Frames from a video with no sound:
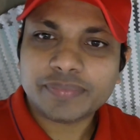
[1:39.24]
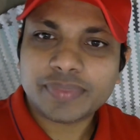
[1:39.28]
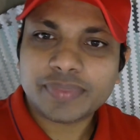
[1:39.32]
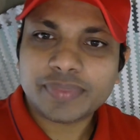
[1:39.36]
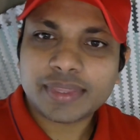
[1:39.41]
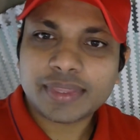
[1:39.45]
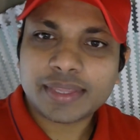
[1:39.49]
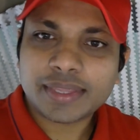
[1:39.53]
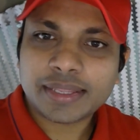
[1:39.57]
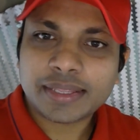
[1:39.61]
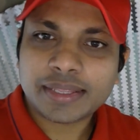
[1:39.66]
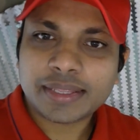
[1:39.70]

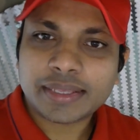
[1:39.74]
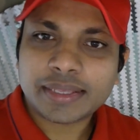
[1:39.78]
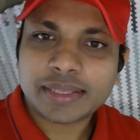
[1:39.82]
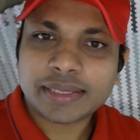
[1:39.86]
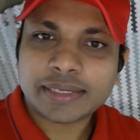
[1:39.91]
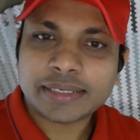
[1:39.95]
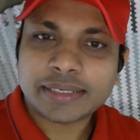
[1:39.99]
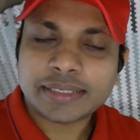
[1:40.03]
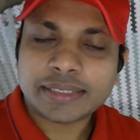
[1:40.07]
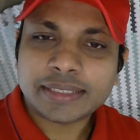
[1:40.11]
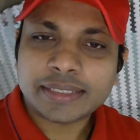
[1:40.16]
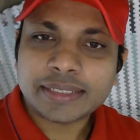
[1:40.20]

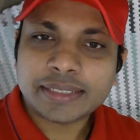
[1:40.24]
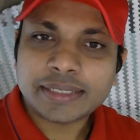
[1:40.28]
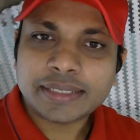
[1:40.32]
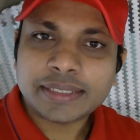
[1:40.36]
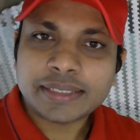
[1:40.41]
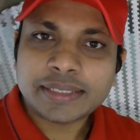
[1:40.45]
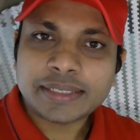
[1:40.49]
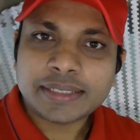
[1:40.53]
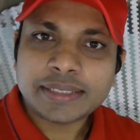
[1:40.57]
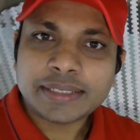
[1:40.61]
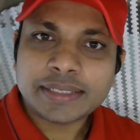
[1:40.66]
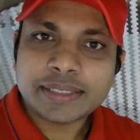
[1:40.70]

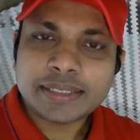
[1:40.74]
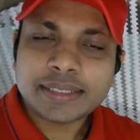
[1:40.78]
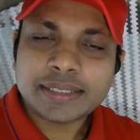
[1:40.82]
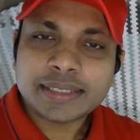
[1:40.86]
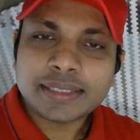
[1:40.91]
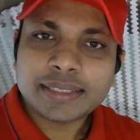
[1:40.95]
(silence)